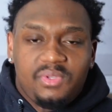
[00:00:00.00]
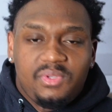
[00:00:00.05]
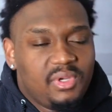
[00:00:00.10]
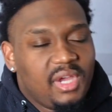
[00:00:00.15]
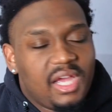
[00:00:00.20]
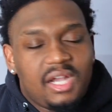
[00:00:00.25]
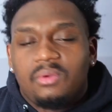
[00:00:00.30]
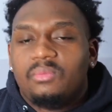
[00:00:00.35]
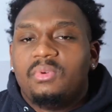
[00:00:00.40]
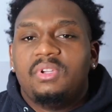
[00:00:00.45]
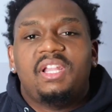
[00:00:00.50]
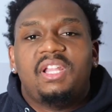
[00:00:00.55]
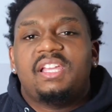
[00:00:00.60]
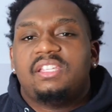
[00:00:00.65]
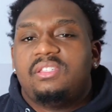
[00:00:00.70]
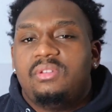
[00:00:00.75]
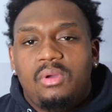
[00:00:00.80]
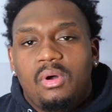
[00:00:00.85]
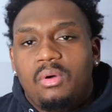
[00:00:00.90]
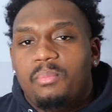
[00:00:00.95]
you gotta
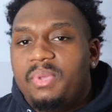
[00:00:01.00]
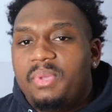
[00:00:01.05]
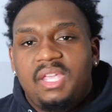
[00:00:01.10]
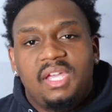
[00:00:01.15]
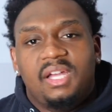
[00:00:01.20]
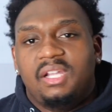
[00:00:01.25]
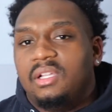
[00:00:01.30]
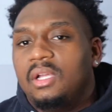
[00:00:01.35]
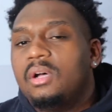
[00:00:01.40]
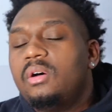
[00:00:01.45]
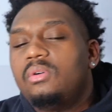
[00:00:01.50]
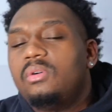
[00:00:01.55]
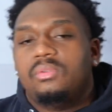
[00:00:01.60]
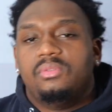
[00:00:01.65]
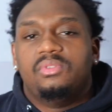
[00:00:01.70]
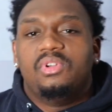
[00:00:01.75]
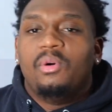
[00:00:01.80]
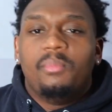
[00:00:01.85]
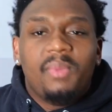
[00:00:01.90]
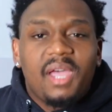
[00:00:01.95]
realize you gonna be
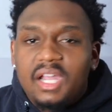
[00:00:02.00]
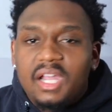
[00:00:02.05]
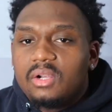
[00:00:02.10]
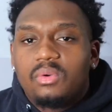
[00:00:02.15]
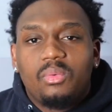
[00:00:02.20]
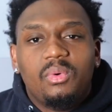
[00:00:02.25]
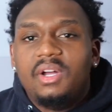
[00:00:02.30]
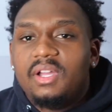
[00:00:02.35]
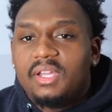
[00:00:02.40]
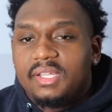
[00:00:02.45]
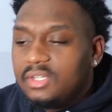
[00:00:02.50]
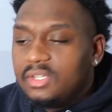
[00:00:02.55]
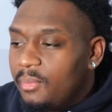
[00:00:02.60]
alone, no matter what.